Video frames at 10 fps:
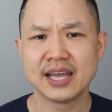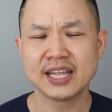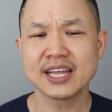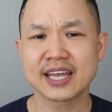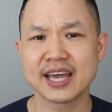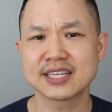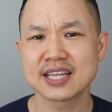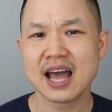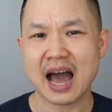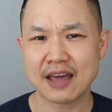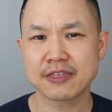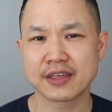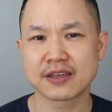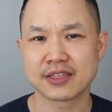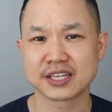In any case, I
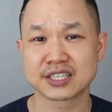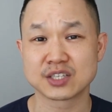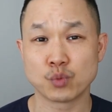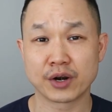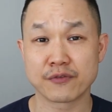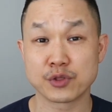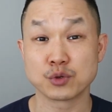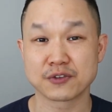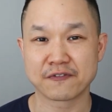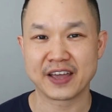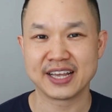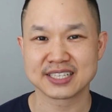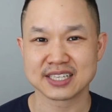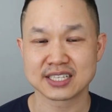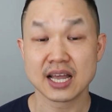think this is one of those
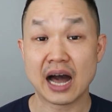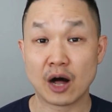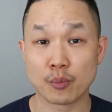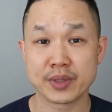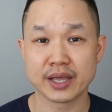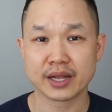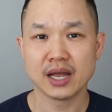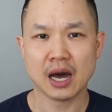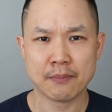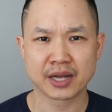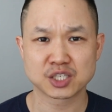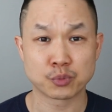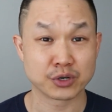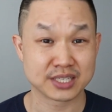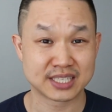phases, albeit a much
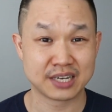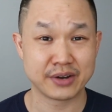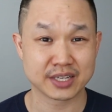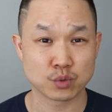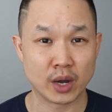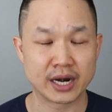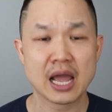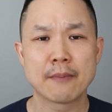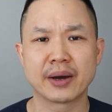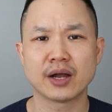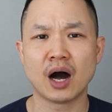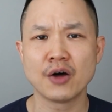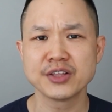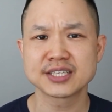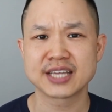more serious one, but
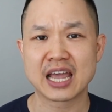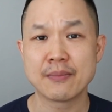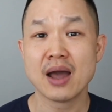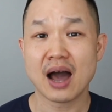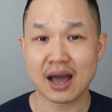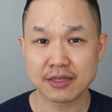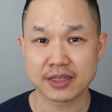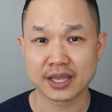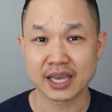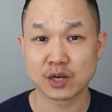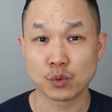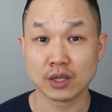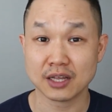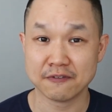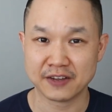all the same, I think it
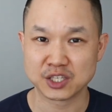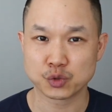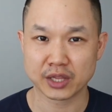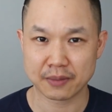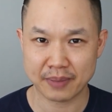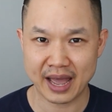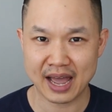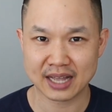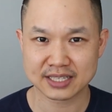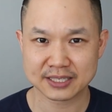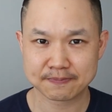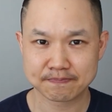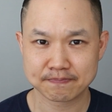will eventually pass.